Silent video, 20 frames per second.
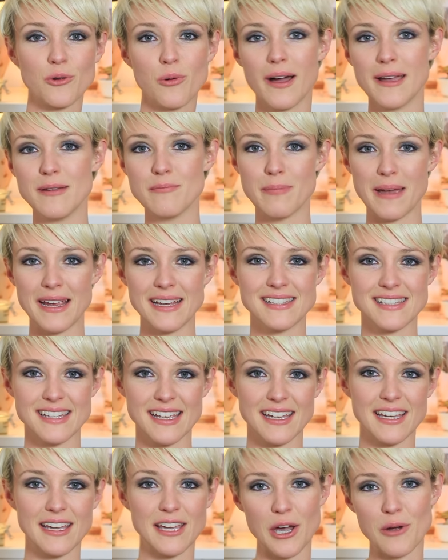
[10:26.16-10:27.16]
quite
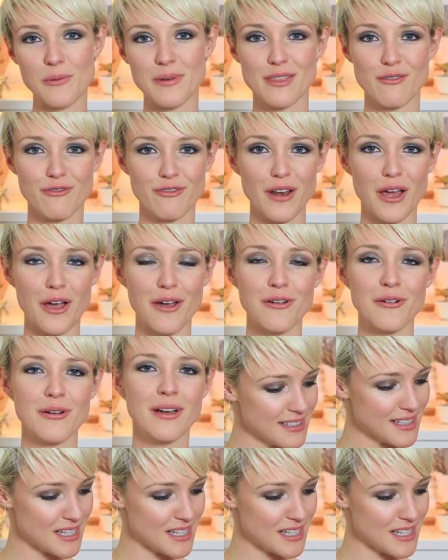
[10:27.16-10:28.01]
basic, go with the flow,